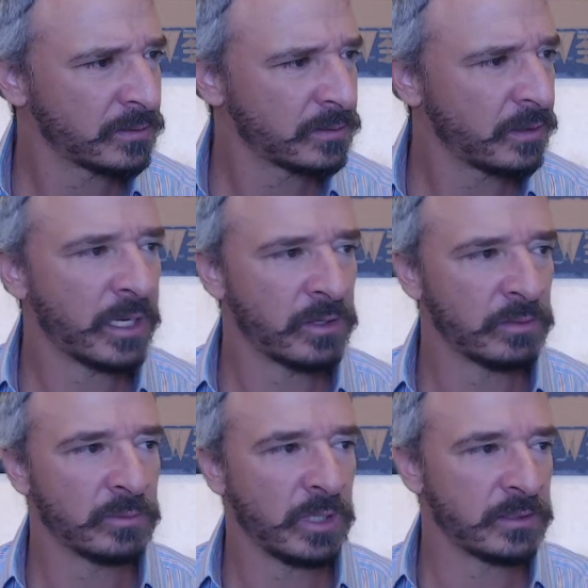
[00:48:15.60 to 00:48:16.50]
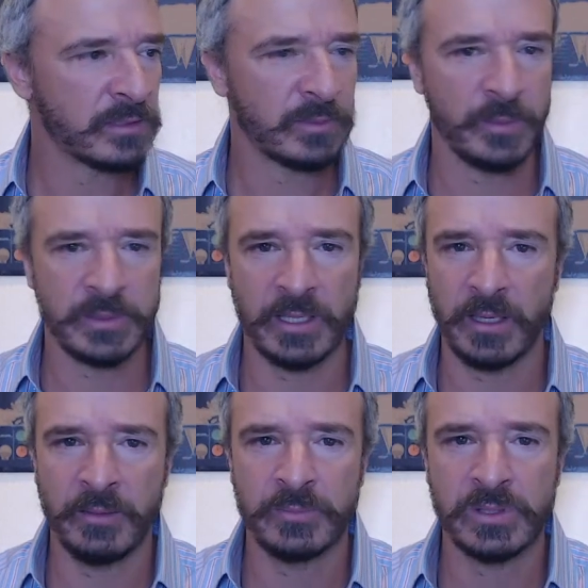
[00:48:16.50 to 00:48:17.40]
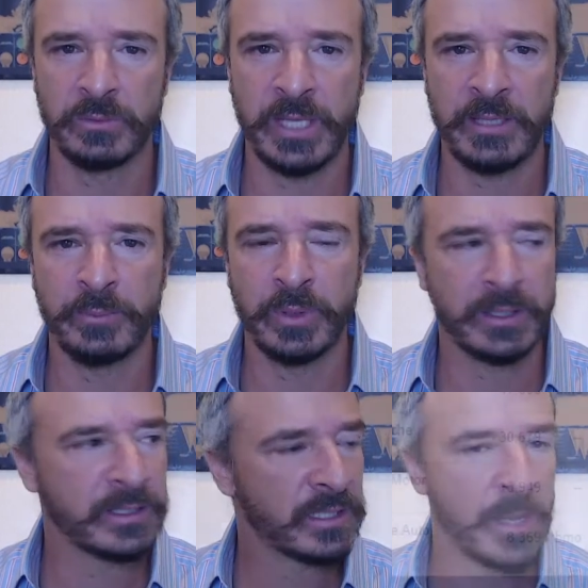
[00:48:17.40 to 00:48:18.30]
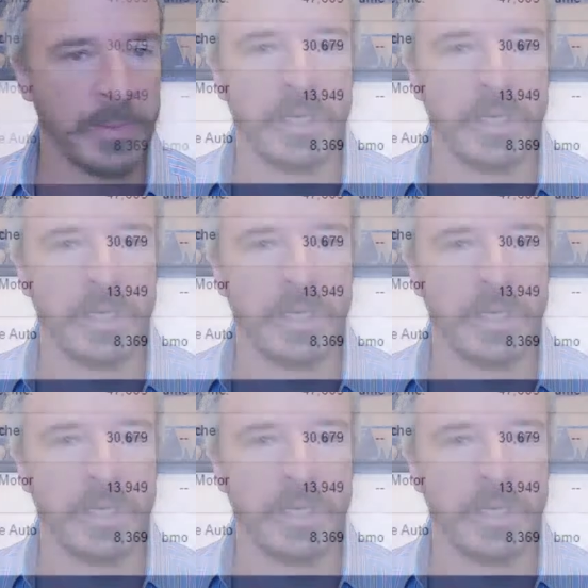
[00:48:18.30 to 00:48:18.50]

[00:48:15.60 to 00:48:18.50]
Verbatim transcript: Okay, good. Sometimes I'm so late in putting things together.